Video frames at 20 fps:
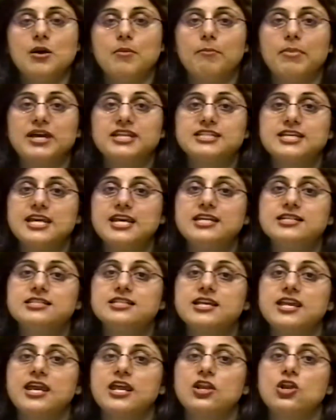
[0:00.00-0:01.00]
but
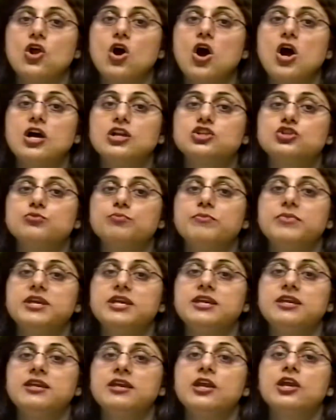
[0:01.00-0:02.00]
it cannot
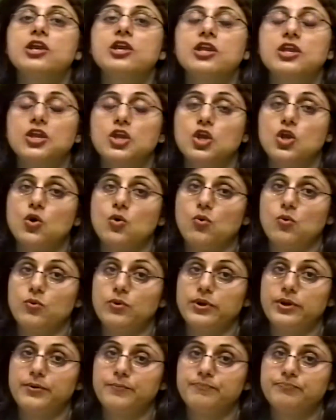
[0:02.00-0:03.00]
be cured.